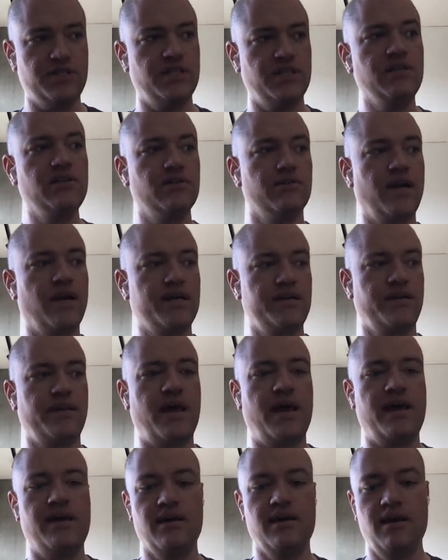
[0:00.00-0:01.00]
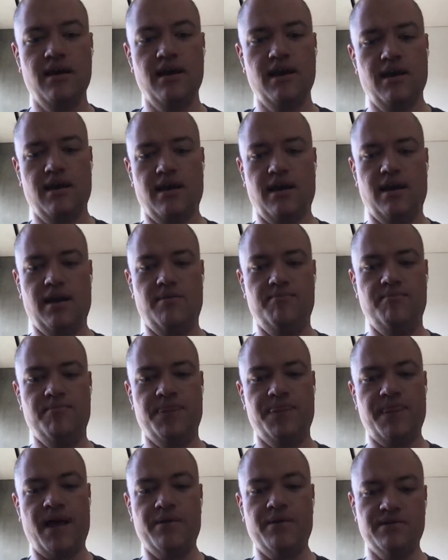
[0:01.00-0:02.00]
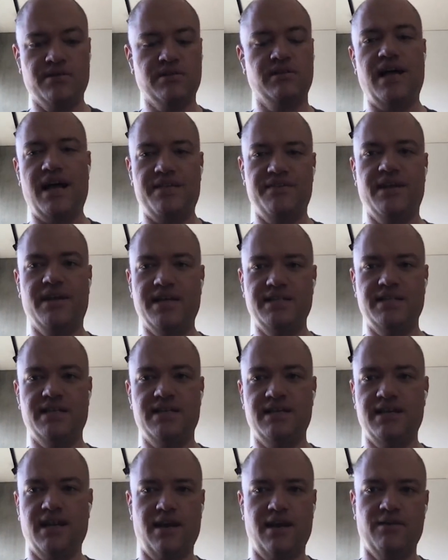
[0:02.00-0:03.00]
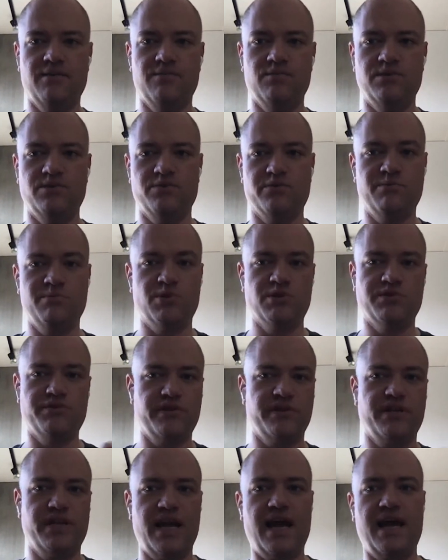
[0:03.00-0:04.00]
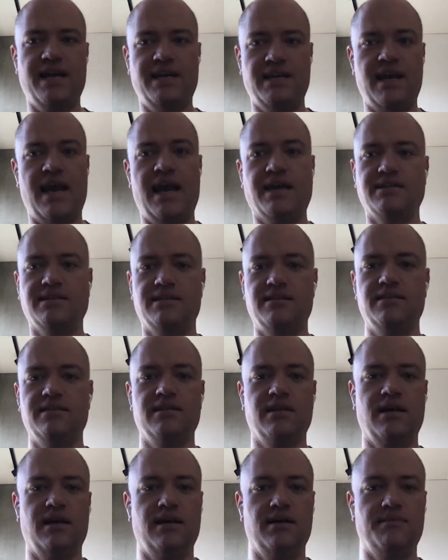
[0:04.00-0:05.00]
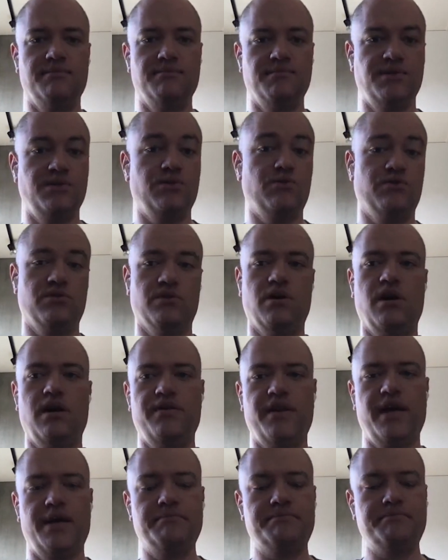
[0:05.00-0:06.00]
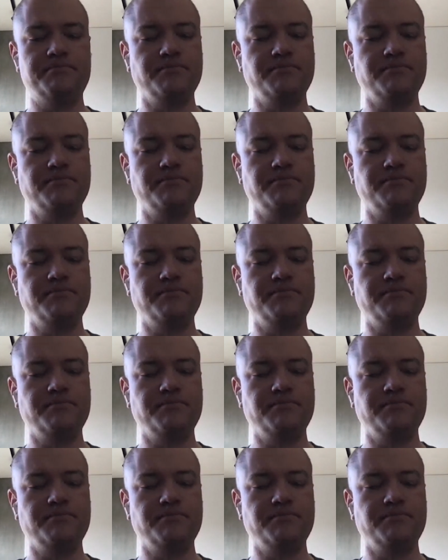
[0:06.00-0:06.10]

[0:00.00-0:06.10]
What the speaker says: did correct that, I was glad that I did, and I was remorseful that I hadn't acted sooner on that.